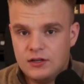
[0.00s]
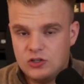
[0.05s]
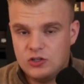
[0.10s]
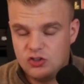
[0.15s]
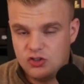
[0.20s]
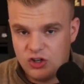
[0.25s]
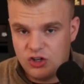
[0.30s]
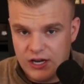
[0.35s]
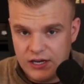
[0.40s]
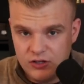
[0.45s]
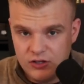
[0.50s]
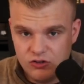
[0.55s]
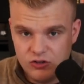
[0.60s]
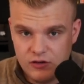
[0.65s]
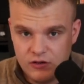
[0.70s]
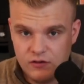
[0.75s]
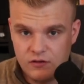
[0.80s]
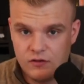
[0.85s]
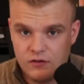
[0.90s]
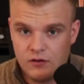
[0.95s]

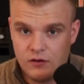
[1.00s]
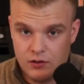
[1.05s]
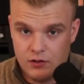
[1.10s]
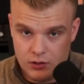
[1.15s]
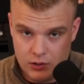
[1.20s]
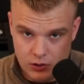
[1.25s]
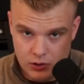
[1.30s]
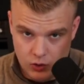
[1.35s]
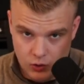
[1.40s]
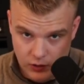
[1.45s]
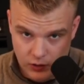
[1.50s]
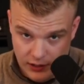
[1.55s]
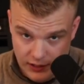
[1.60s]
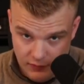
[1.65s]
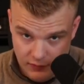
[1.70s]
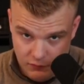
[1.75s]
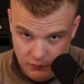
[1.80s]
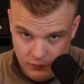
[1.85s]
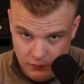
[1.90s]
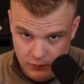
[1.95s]
changes your
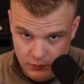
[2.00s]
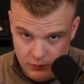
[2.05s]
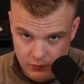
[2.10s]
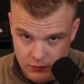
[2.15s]
life.